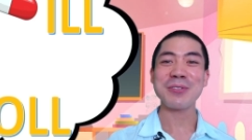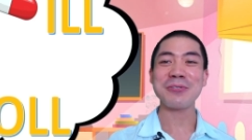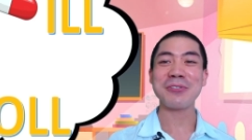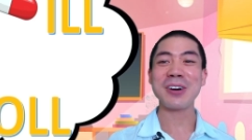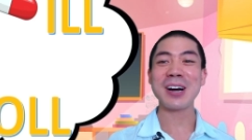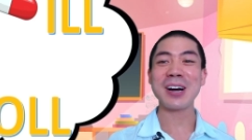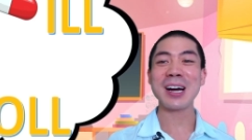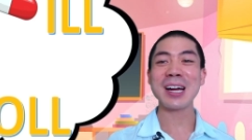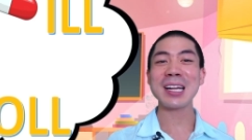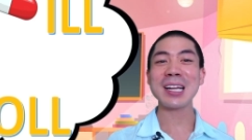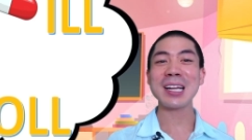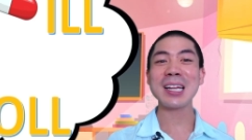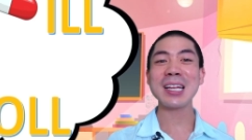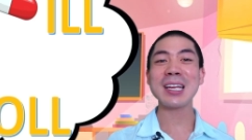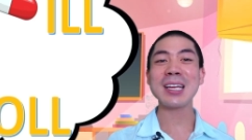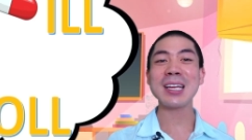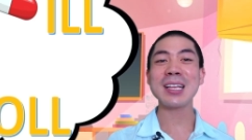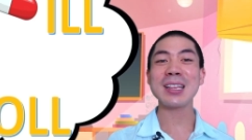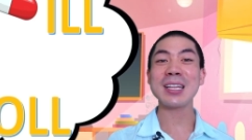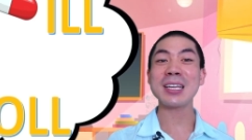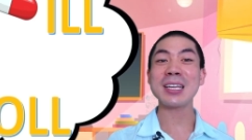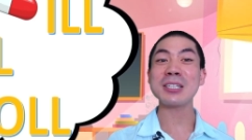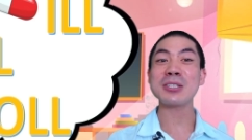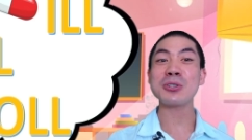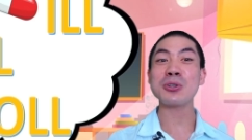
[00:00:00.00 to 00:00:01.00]
Finally,
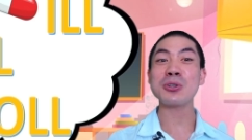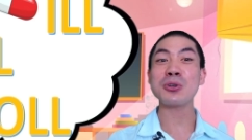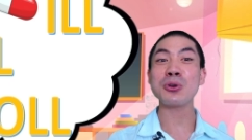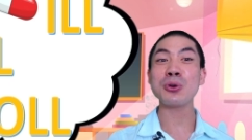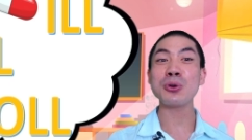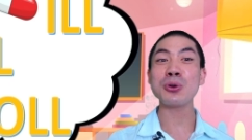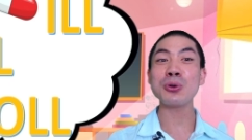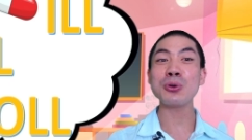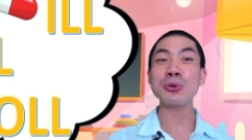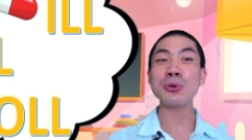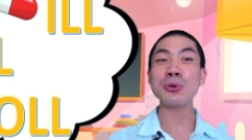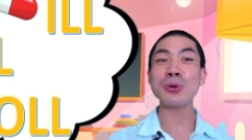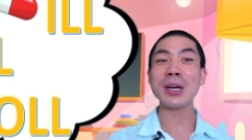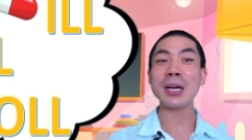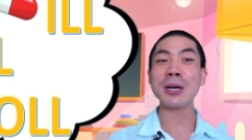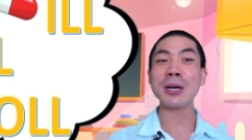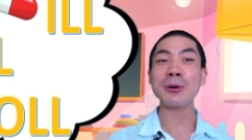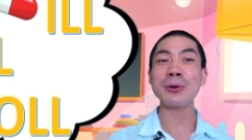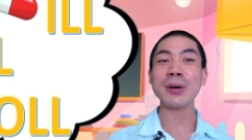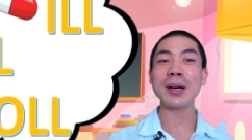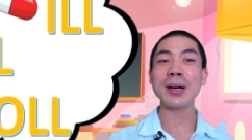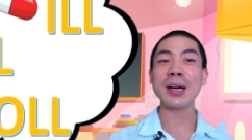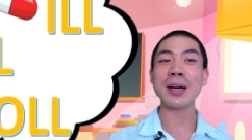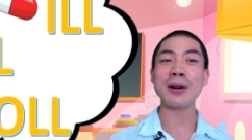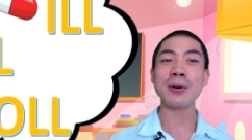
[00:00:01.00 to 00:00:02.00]
there's U
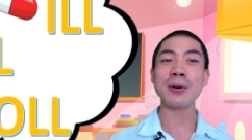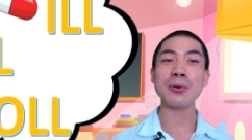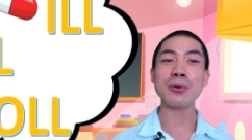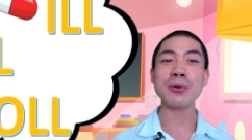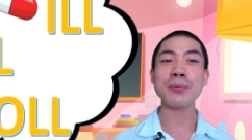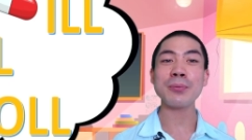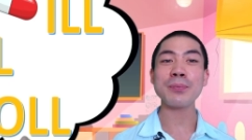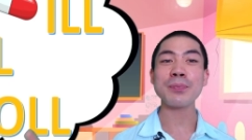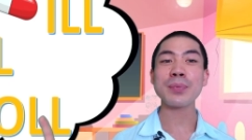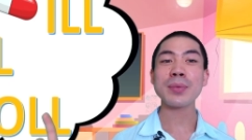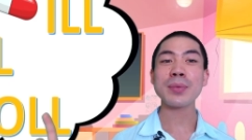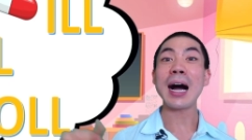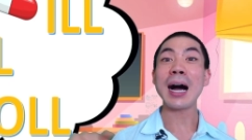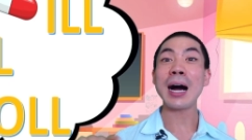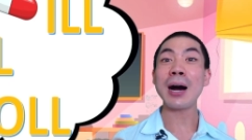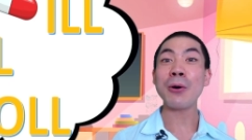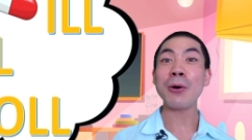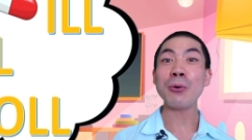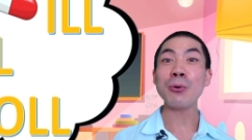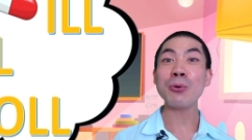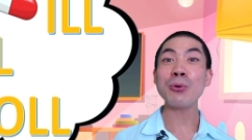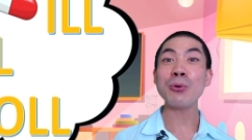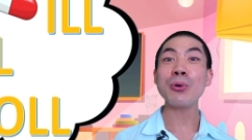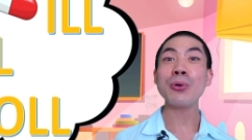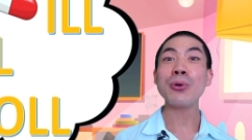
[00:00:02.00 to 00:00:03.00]
L L,
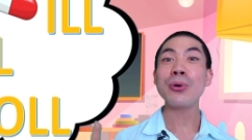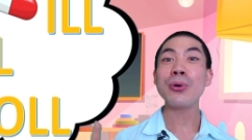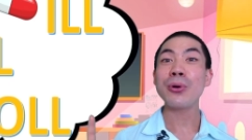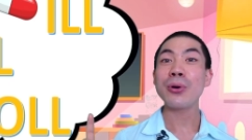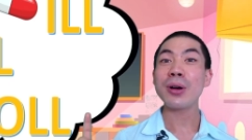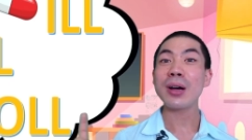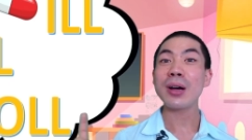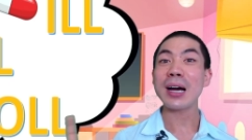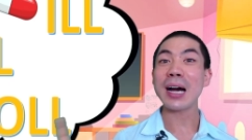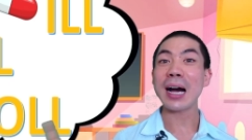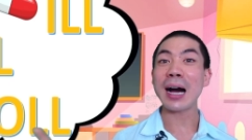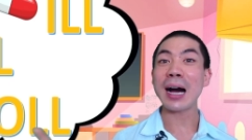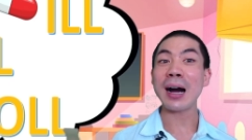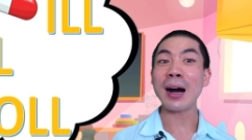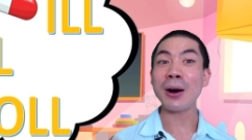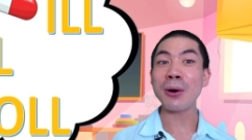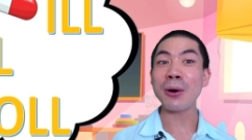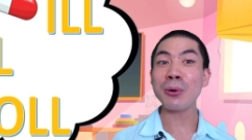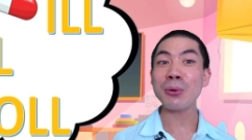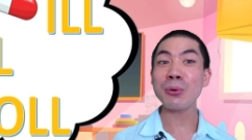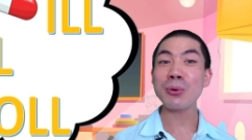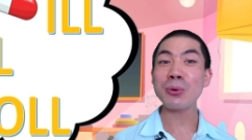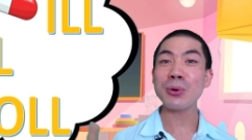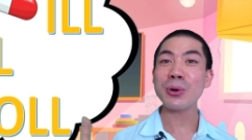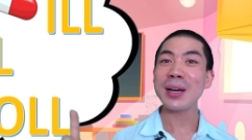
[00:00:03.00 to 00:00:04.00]
ow,
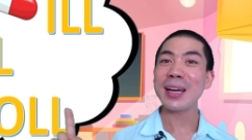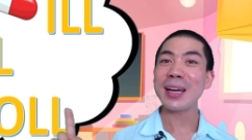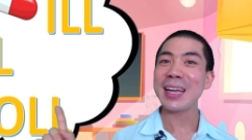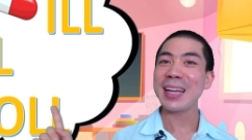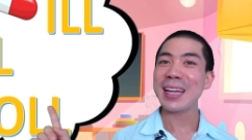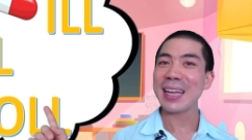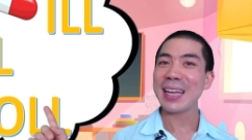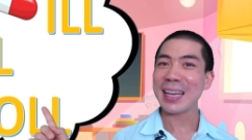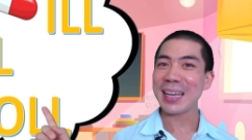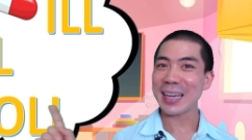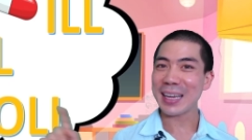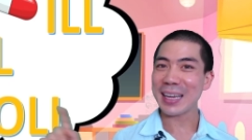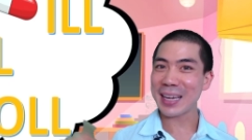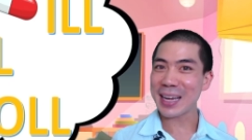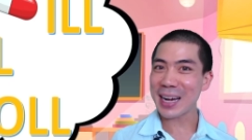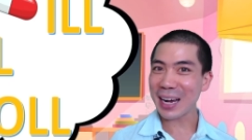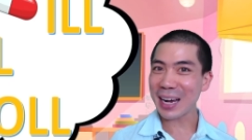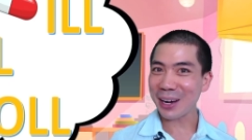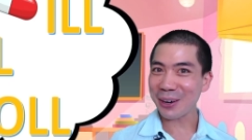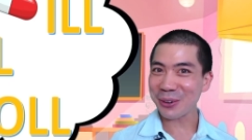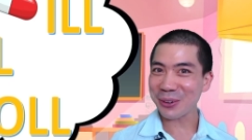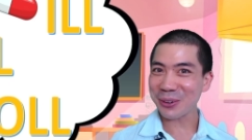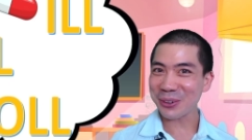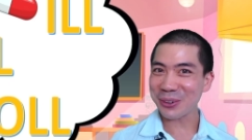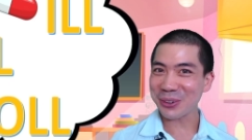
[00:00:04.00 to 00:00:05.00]
ow,
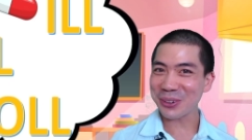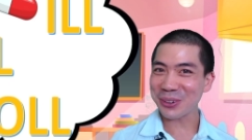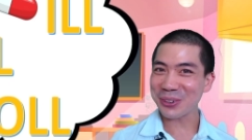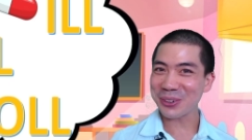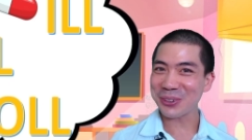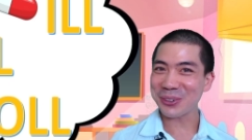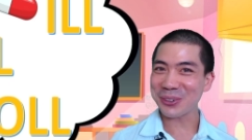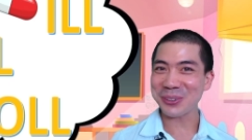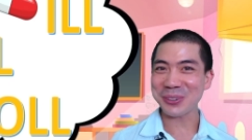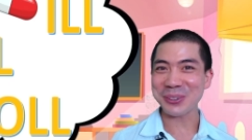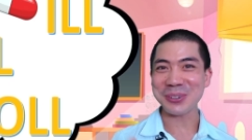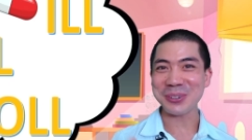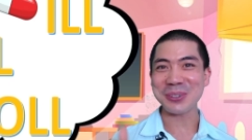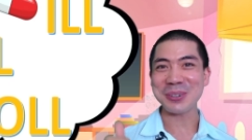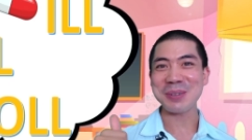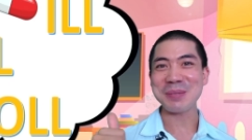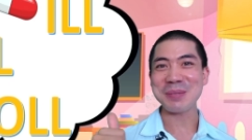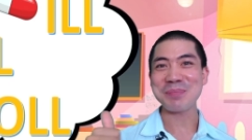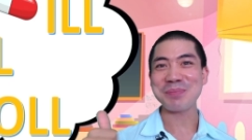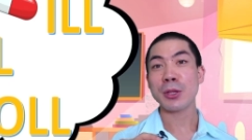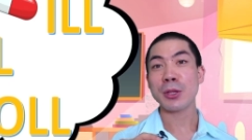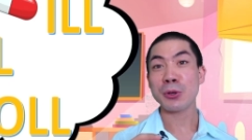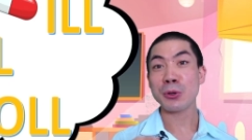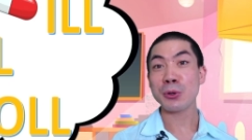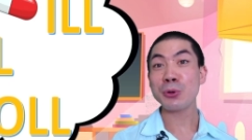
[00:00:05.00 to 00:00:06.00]
dull.
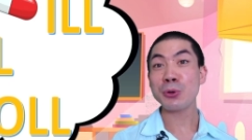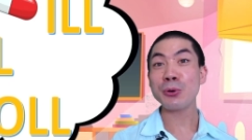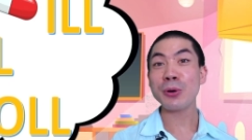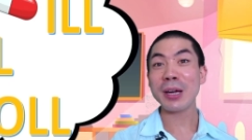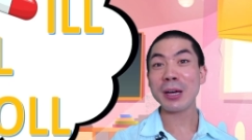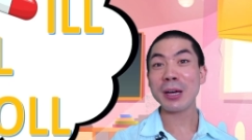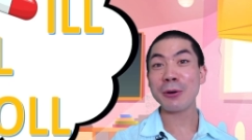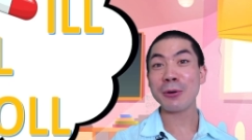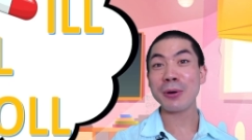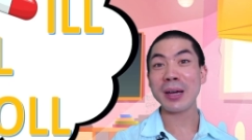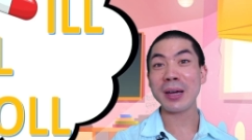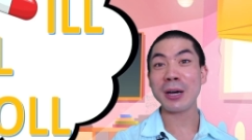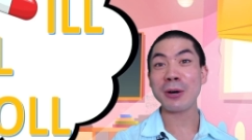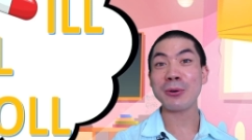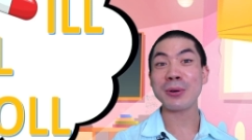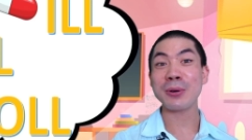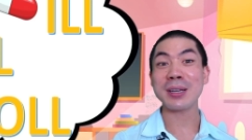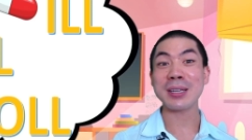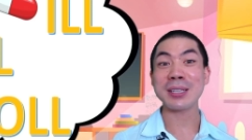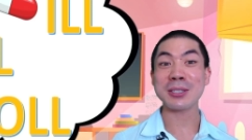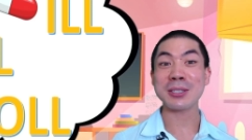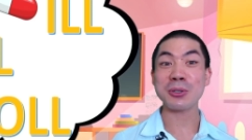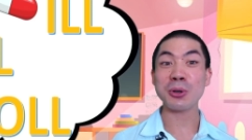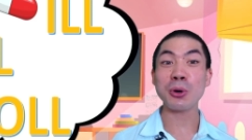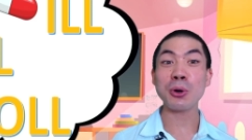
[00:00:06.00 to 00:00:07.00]
U L L
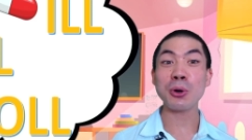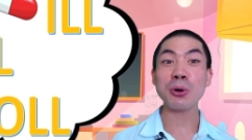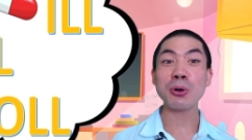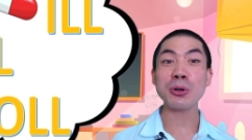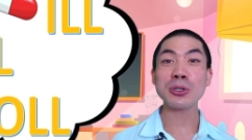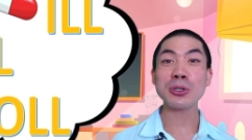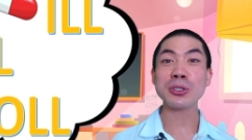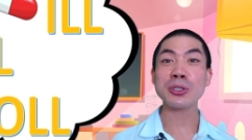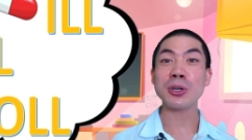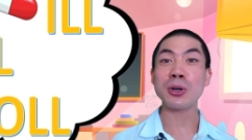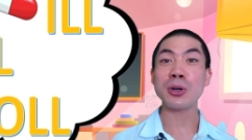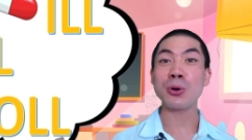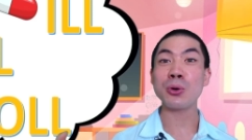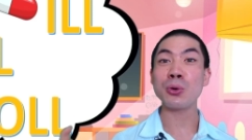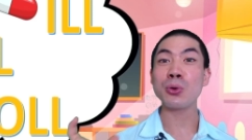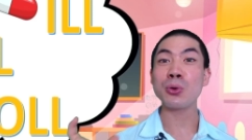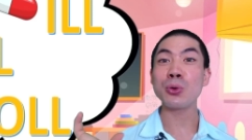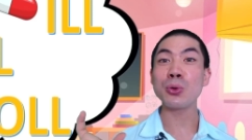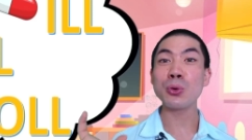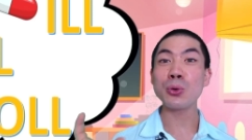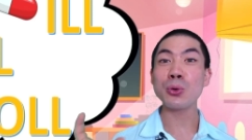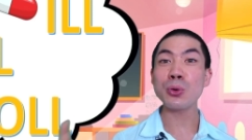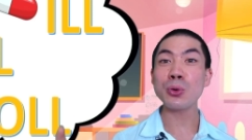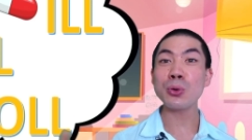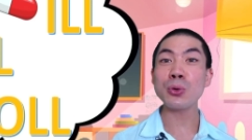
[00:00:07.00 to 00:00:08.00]
is also
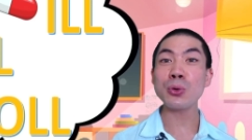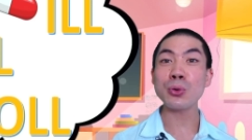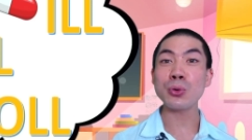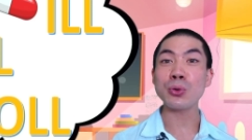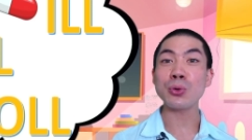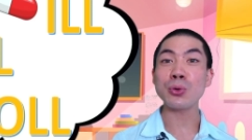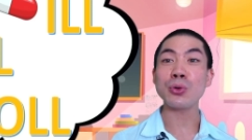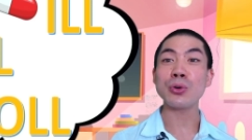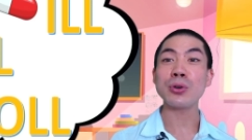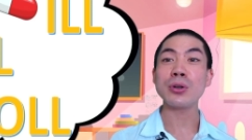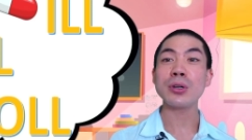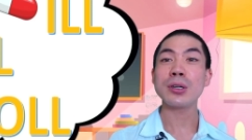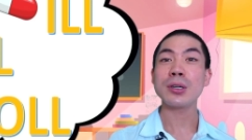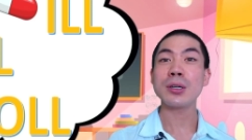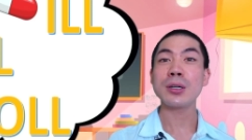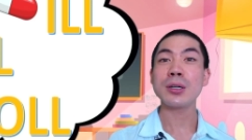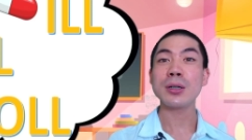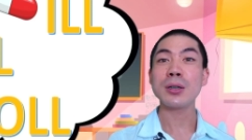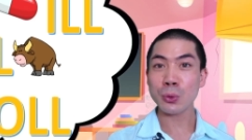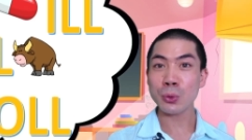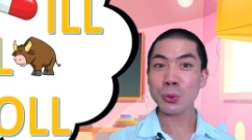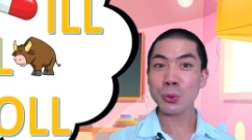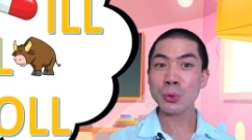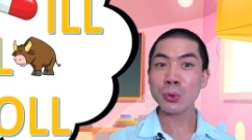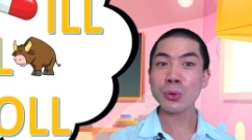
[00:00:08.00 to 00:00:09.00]
oo,
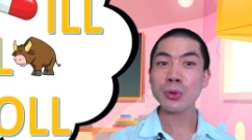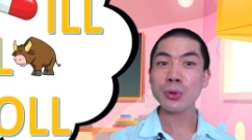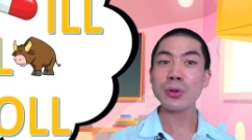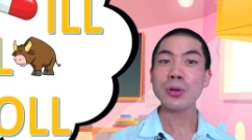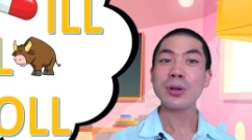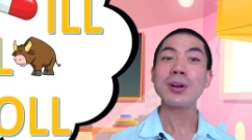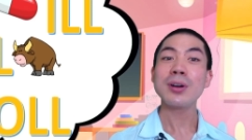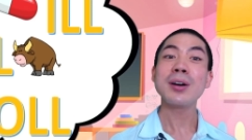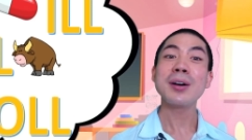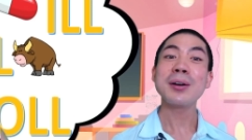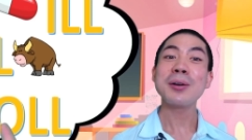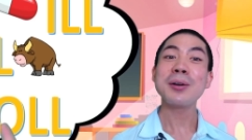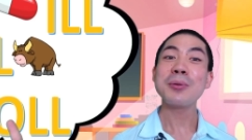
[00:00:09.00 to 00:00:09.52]
oo,